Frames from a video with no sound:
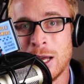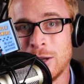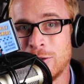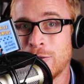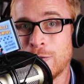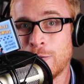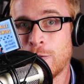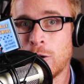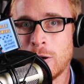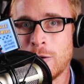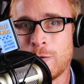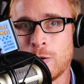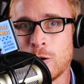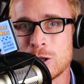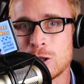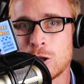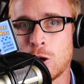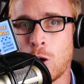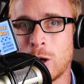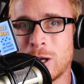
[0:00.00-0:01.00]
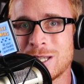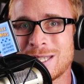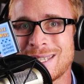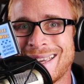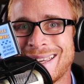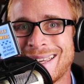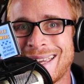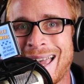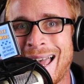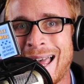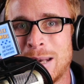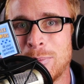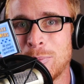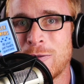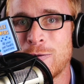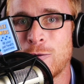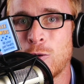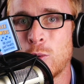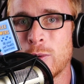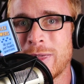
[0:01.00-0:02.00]
for as long as they can
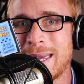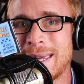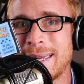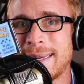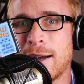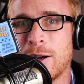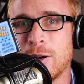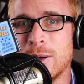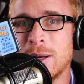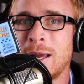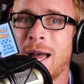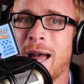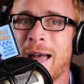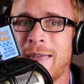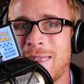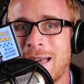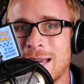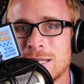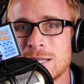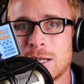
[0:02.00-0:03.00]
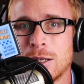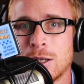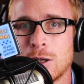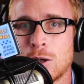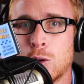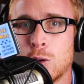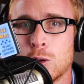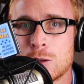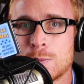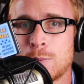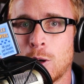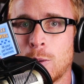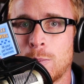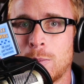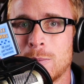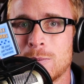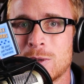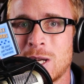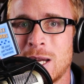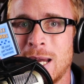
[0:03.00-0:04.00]
before they go. And that's going to cause
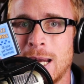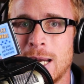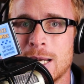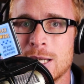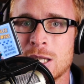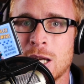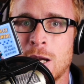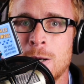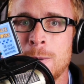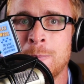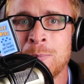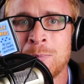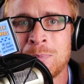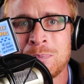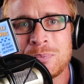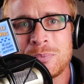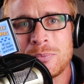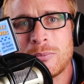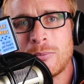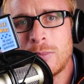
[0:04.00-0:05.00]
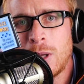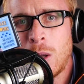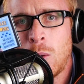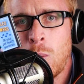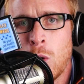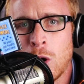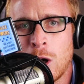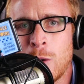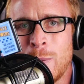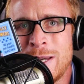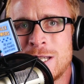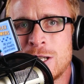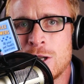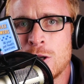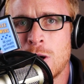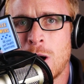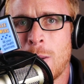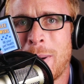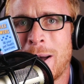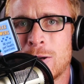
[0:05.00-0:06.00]
problems here. So what can we
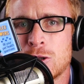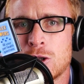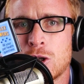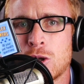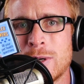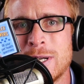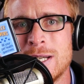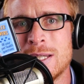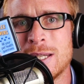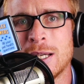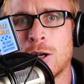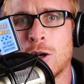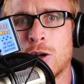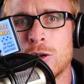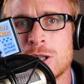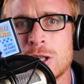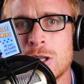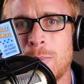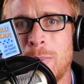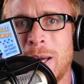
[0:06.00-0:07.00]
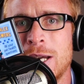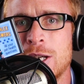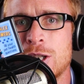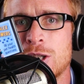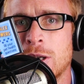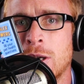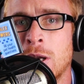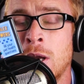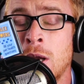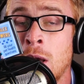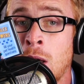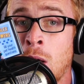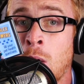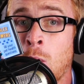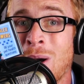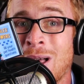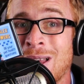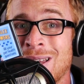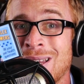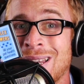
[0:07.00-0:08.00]
do about treating constipation?
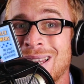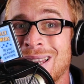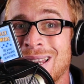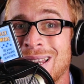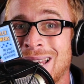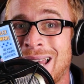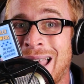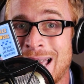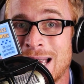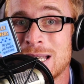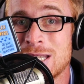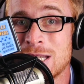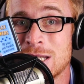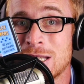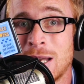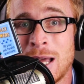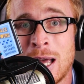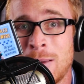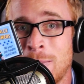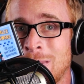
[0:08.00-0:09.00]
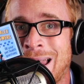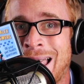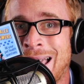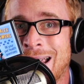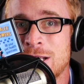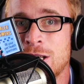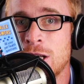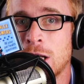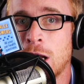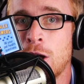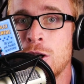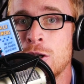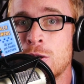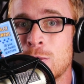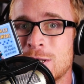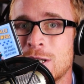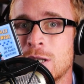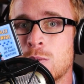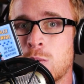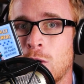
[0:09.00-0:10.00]
Well, lactulose,
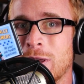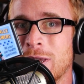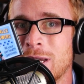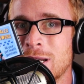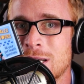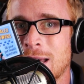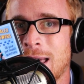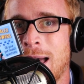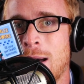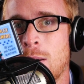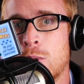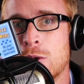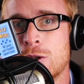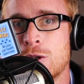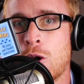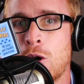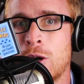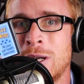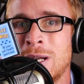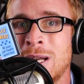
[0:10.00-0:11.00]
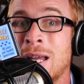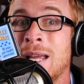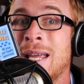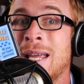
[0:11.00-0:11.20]
which is what this cat was on,